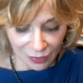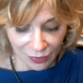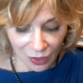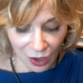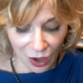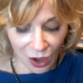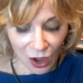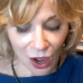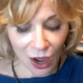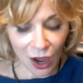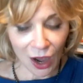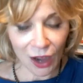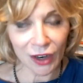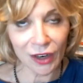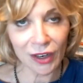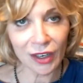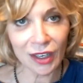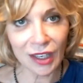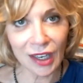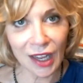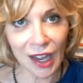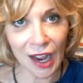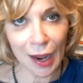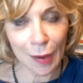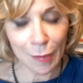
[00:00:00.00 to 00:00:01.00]
The hotter
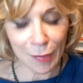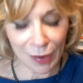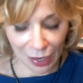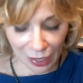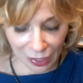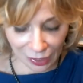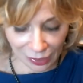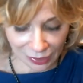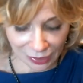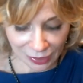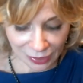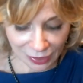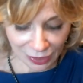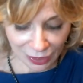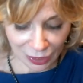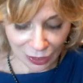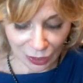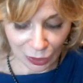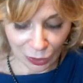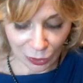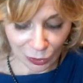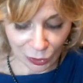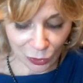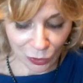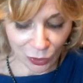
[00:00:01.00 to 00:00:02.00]
climates
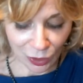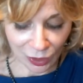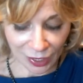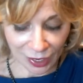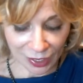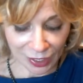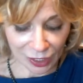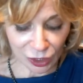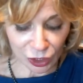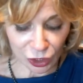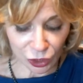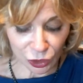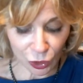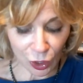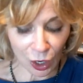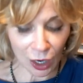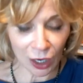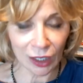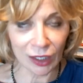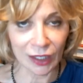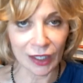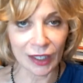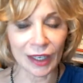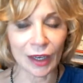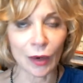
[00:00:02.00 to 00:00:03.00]
correlated
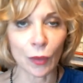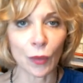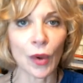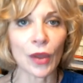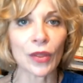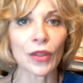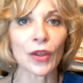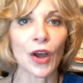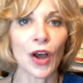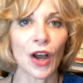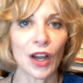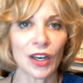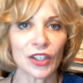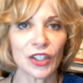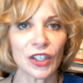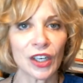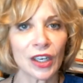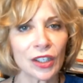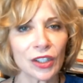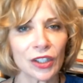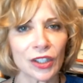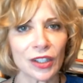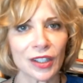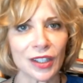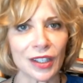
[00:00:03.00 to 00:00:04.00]
strongly with
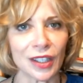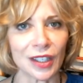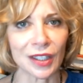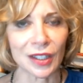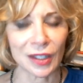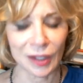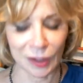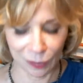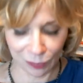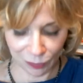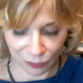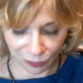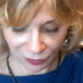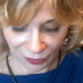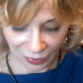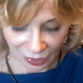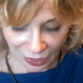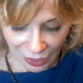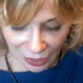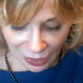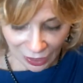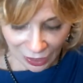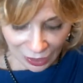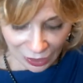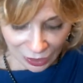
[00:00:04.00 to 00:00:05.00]
conscientiousness.
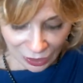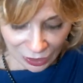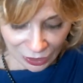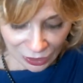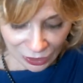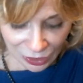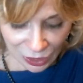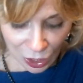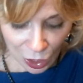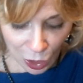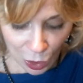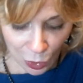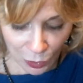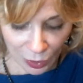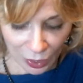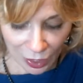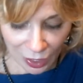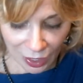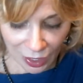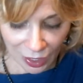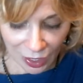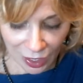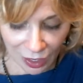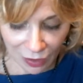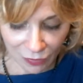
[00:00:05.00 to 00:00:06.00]
So
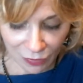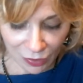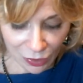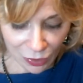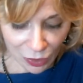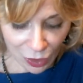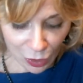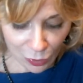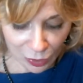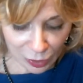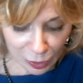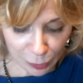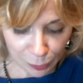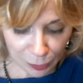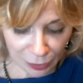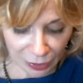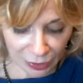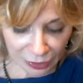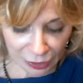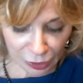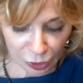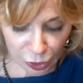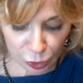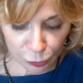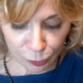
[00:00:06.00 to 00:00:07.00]
even though a
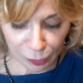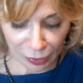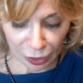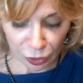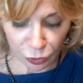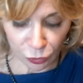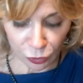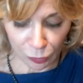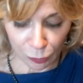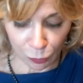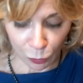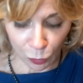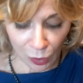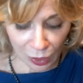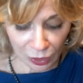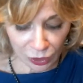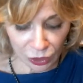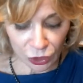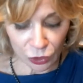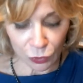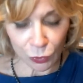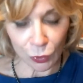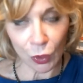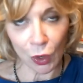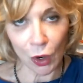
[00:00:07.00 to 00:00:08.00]
political spectrum
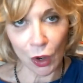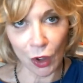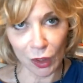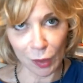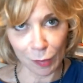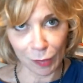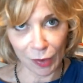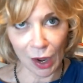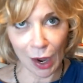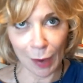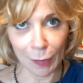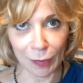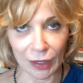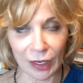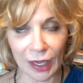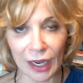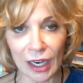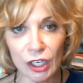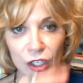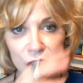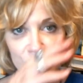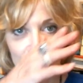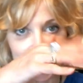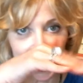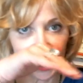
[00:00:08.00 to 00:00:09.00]
runs through all the
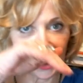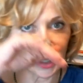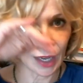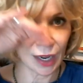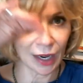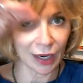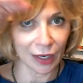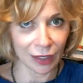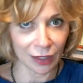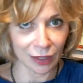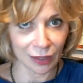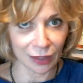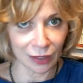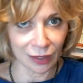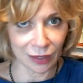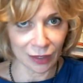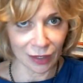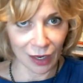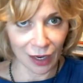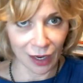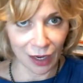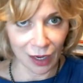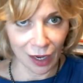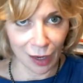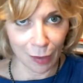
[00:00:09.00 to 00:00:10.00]
populations, like
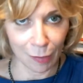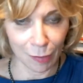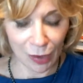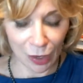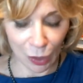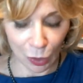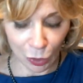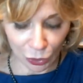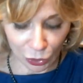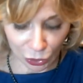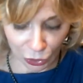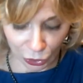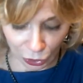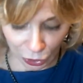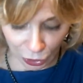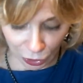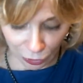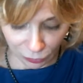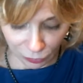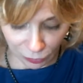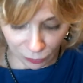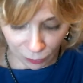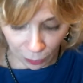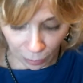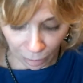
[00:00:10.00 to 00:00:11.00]
a bell
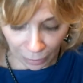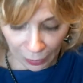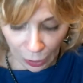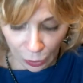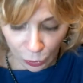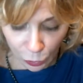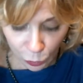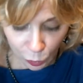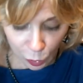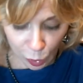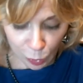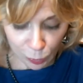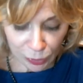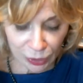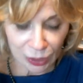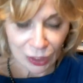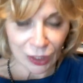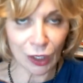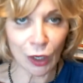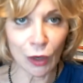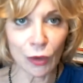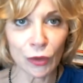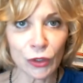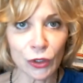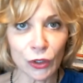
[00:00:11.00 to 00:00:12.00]
curve, groups
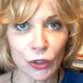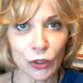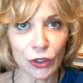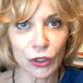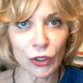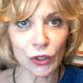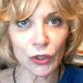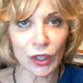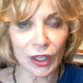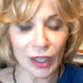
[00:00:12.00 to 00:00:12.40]
closer to